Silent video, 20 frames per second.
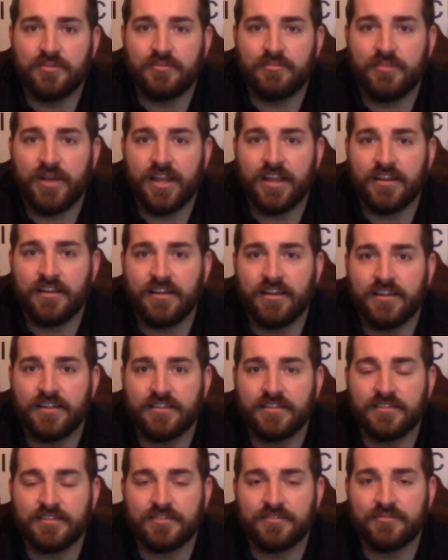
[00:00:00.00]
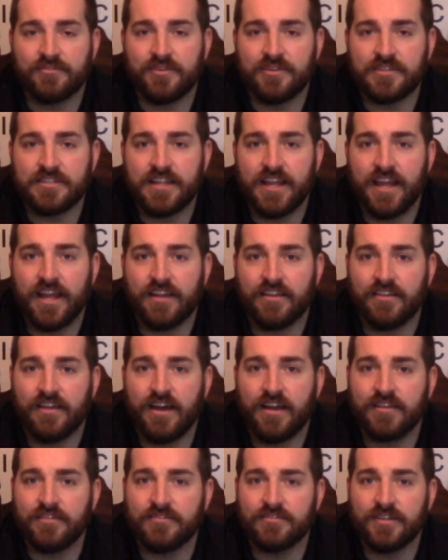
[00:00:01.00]
Mike and I, firsthand, a
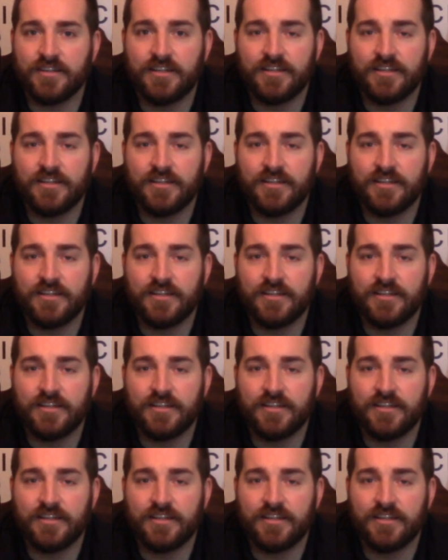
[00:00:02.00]
lot of,